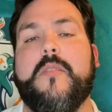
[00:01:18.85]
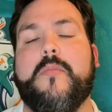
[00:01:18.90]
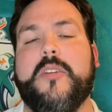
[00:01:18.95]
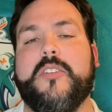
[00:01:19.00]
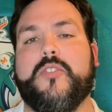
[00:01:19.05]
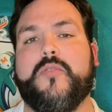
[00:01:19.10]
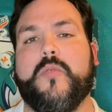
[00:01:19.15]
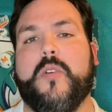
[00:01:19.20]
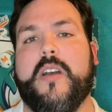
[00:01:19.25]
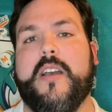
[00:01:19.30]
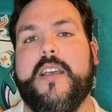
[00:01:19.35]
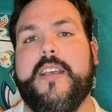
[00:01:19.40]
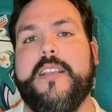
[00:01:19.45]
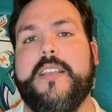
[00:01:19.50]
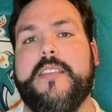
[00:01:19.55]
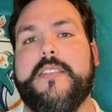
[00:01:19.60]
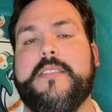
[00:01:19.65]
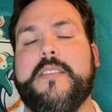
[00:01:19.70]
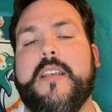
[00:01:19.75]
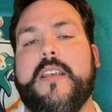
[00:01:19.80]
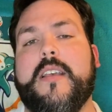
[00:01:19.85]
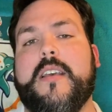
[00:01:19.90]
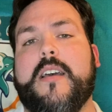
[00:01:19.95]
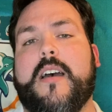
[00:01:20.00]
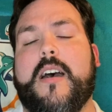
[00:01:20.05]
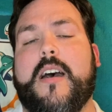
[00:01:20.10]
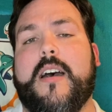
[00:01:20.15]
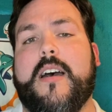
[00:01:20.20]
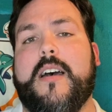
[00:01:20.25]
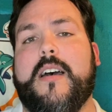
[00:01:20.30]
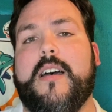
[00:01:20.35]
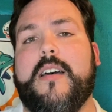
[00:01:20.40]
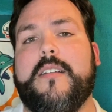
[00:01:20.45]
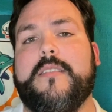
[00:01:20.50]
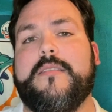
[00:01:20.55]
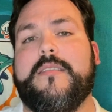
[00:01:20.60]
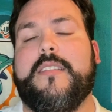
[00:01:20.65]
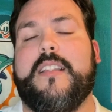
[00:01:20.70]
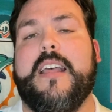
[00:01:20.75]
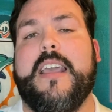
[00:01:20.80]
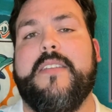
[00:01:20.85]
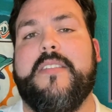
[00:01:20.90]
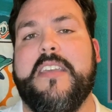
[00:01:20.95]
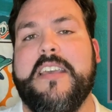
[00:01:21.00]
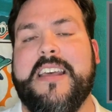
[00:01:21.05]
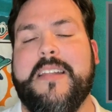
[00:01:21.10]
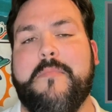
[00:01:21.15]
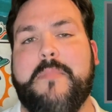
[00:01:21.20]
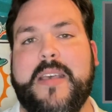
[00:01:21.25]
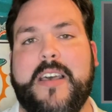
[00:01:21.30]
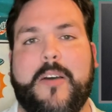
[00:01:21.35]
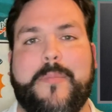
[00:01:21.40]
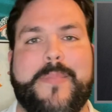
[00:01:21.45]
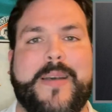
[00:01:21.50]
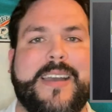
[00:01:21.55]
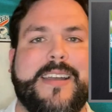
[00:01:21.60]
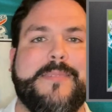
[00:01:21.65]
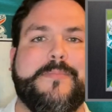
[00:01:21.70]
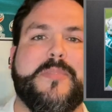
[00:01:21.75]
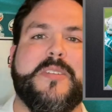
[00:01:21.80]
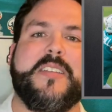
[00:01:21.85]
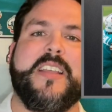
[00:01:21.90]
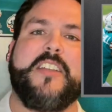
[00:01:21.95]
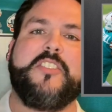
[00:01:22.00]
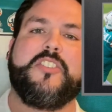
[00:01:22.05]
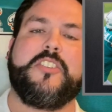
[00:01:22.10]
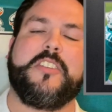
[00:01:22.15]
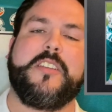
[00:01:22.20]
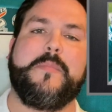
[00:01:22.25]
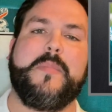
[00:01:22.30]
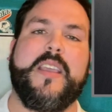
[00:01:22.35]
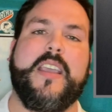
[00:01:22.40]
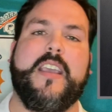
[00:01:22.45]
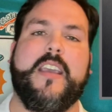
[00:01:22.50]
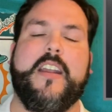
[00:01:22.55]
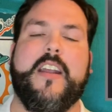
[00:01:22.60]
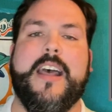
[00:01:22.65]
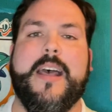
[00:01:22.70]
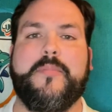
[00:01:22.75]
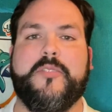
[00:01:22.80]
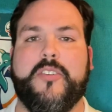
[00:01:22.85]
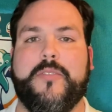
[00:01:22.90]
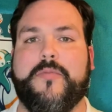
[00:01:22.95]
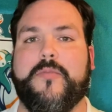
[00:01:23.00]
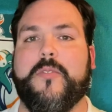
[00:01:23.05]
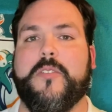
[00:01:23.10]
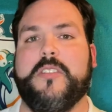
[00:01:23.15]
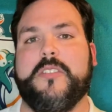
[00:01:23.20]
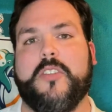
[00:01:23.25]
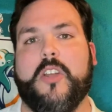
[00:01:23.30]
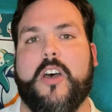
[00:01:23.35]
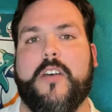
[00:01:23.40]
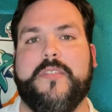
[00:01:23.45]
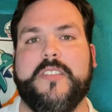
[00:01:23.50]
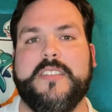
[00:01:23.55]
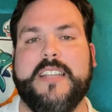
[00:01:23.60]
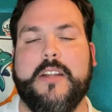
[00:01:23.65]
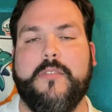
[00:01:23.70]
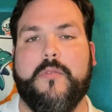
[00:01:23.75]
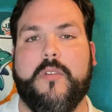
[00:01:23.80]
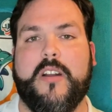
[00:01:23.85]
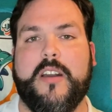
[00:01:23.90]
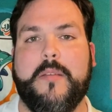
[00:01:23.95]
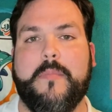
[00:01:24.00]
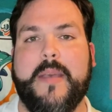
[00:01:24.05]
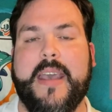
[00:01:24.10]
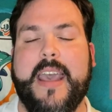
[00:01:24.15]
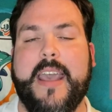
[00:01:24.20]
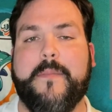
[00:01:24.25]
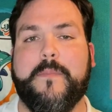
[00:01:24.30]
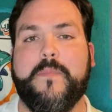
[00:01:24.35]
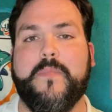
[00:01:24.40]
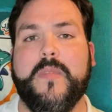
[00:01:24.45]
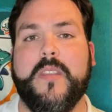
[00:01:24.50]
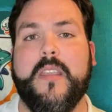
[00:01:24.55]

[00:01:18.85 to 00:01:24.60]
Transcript: which was uh, Le'Veon Bell potentially being an option for the Dolphins at running back.